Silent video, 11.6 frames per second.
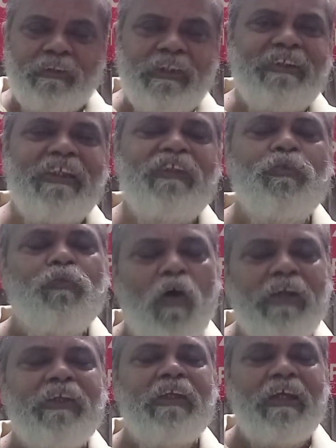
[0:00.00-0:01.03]
This is
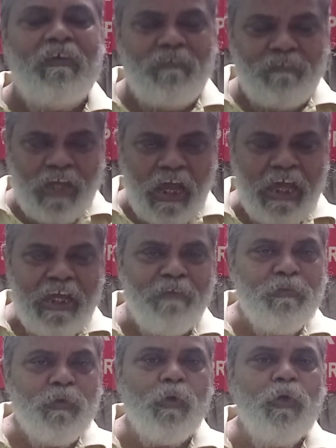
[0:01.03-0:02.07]
what I
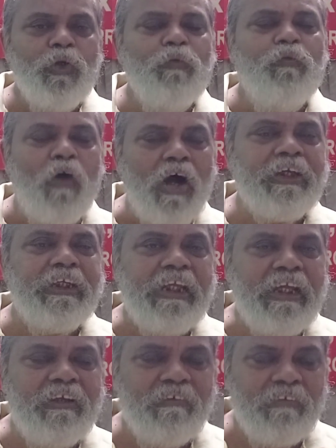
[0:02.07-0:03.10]
have told you, what
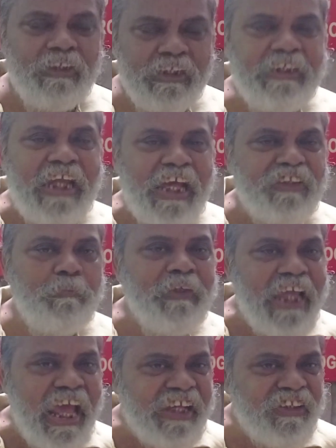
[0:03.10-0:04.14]
it has
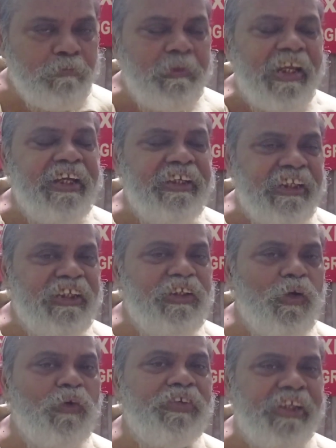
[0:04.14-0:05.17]
been explained
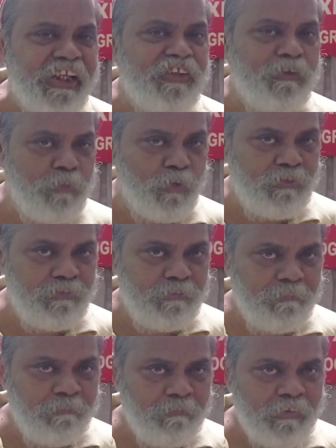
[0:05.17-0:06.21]
in your textbook.
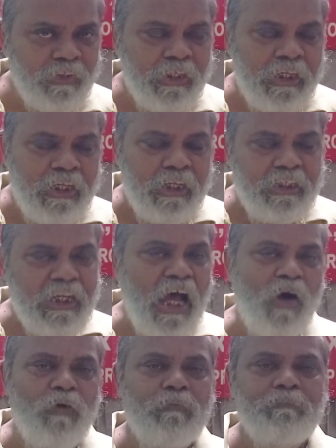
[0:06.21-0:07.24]

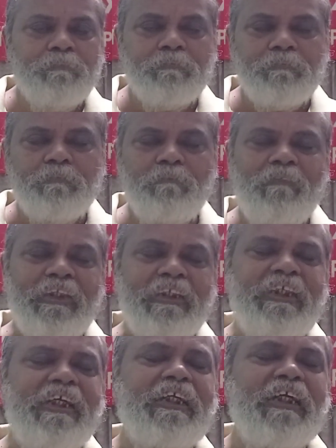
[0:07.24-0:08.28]
Now
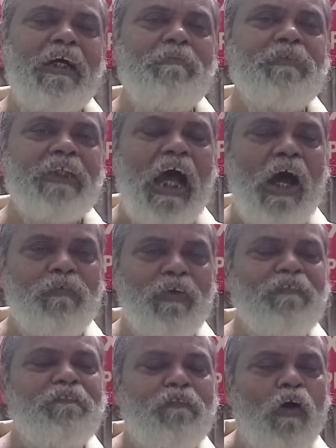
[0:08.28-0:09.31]
here comes
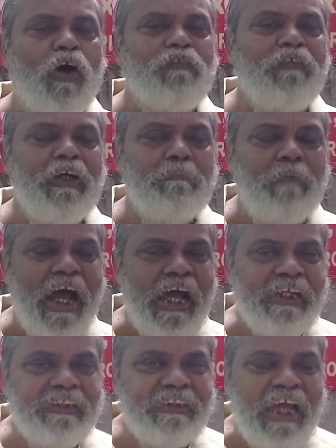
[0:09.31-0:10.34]
our forward
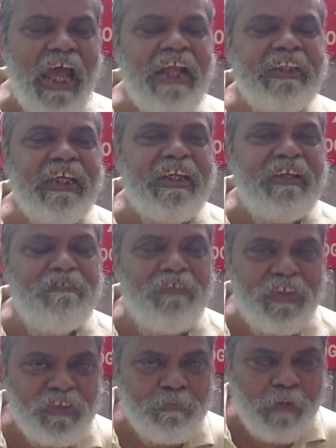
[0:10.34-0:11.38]
bias and the
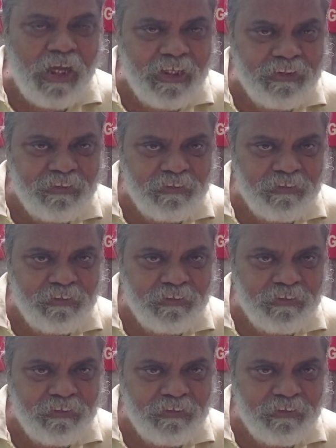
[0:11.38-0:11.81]
reverse bias.